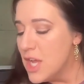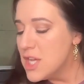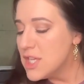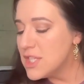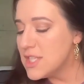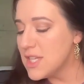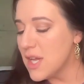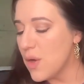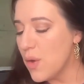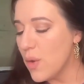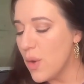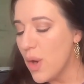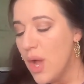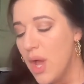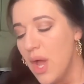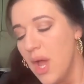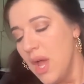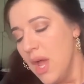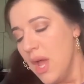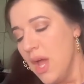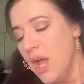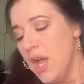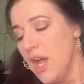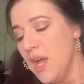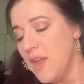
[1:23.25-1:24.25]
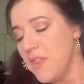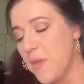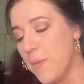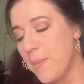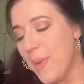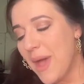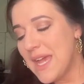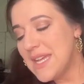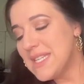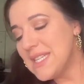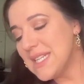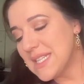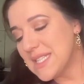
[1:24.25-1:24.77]
So the
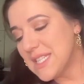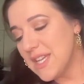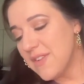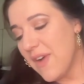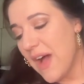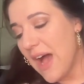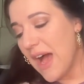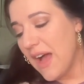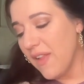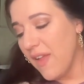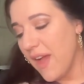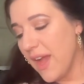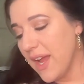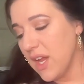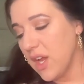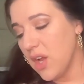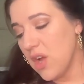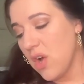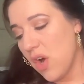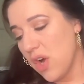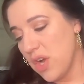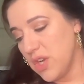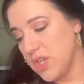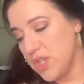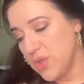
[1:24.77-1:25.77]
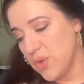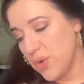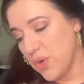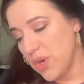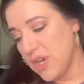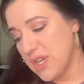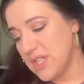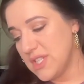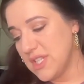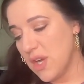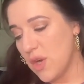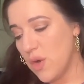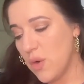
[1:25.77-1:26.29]
basics of highlight and
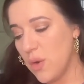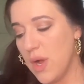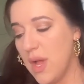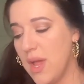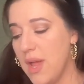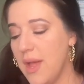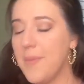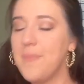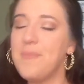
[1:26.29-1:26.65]
contour. So